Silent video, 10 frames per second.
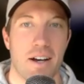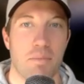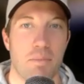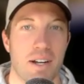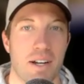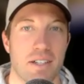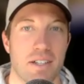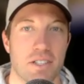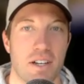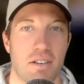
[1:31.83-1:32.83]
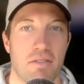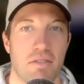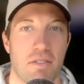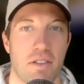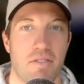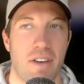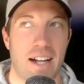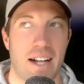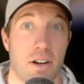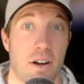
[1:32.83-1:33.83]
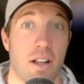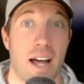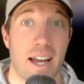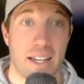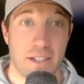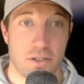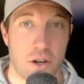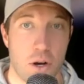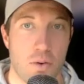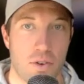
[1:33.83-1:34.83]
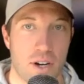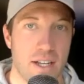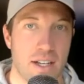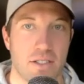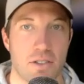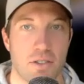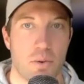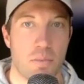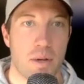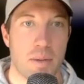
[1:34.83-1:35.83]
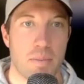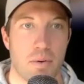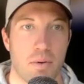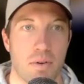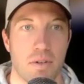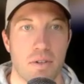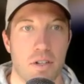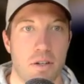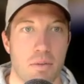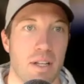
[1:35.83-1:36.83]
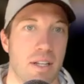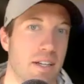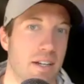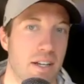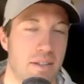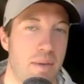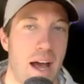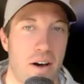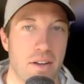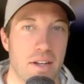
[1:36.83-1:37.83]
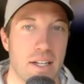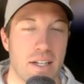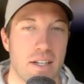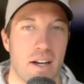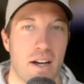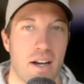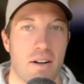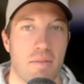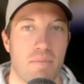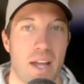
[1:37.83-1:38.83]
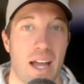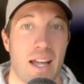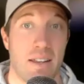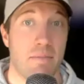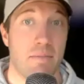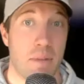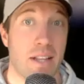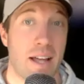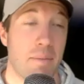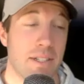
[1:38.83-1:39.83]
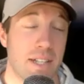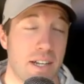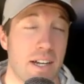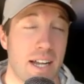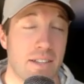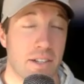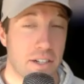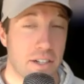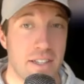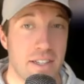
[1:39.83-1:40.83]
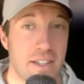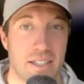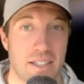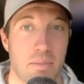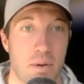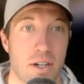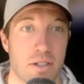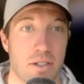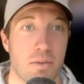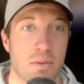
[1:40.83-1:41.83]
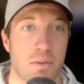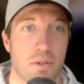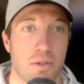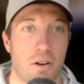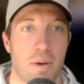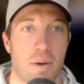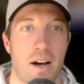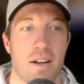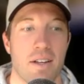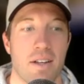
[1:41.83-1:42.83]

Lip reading: because of the fact that they're a lot easier to overeat, and so that when people completely cut them out, that means they cut out the good things that they bring too, which we'll talk about.